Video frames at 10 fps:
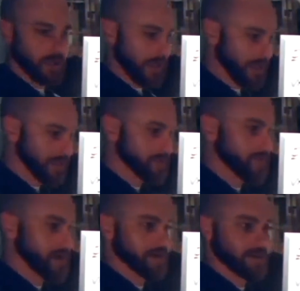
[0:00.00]
And any of the
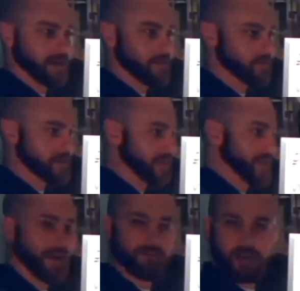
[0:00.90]
money that they use, they
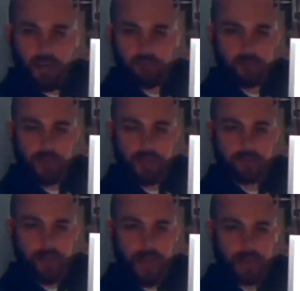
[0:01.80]
never have to pay
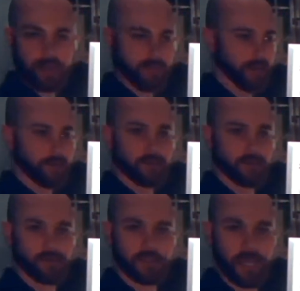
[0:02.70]
it back, and they're able to
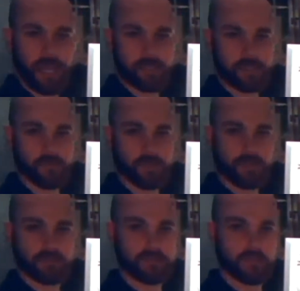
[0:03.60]
use it tax-free
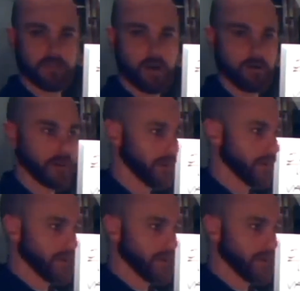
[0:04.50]
because it's a loan.